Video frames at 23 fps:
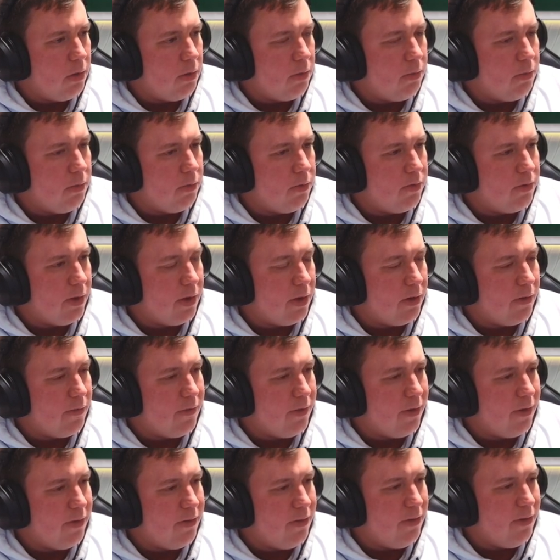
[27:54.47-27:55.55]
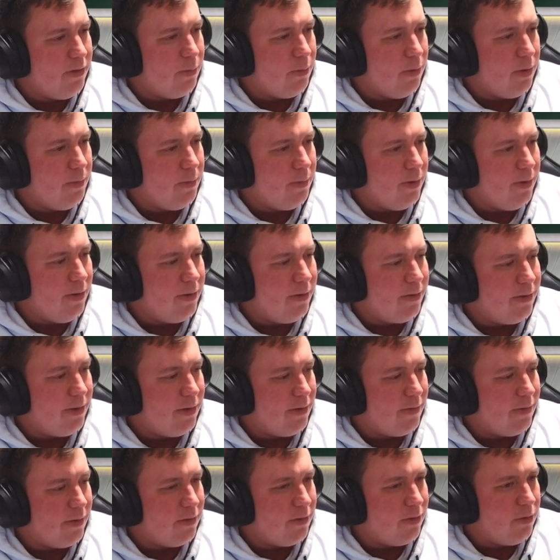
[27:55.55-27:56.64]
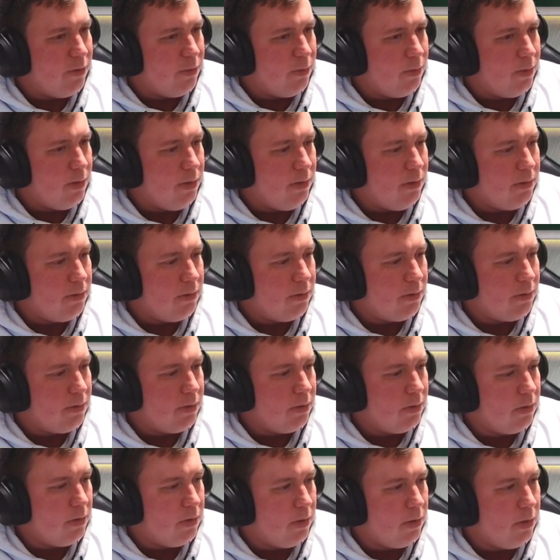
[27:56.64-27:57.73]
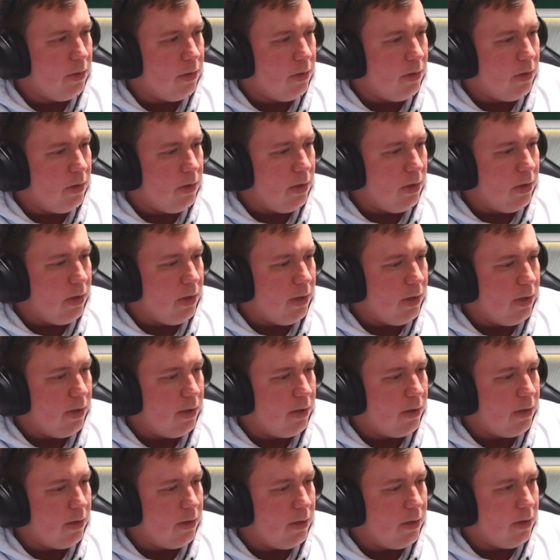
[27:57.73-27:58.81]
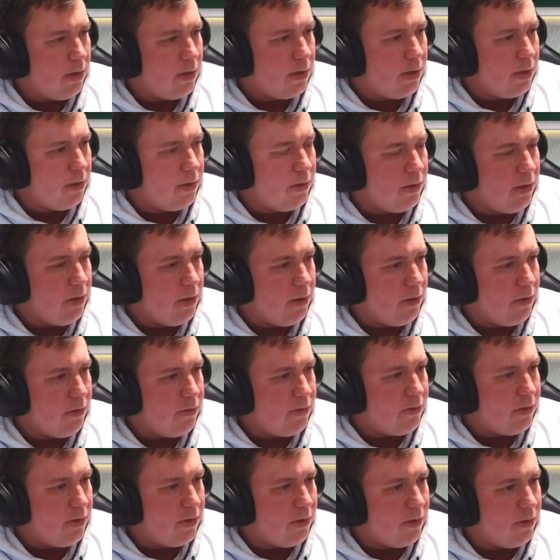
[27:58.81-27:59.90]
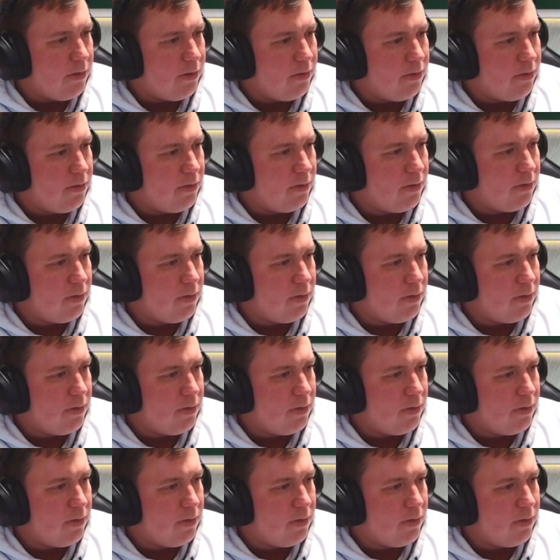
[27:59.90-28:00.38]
We'll sacrifice this 1/1 instead of our 2/1. And a Cathar is nice.